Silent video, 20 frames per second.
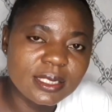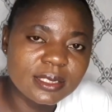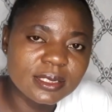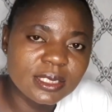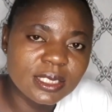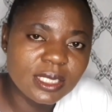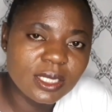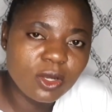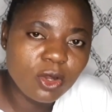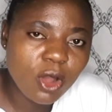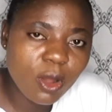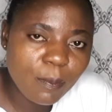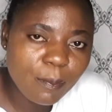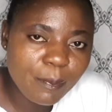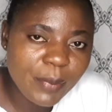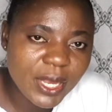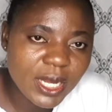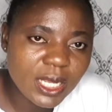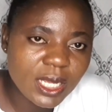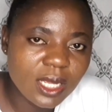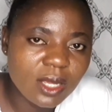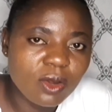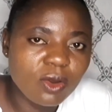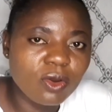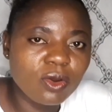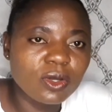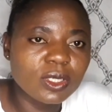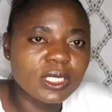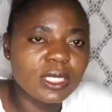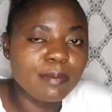the company
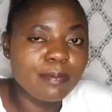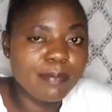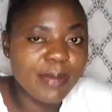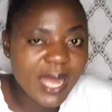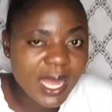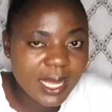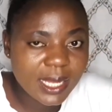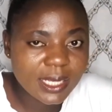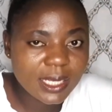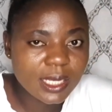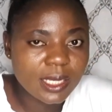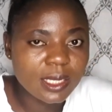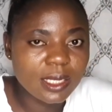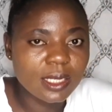or the bank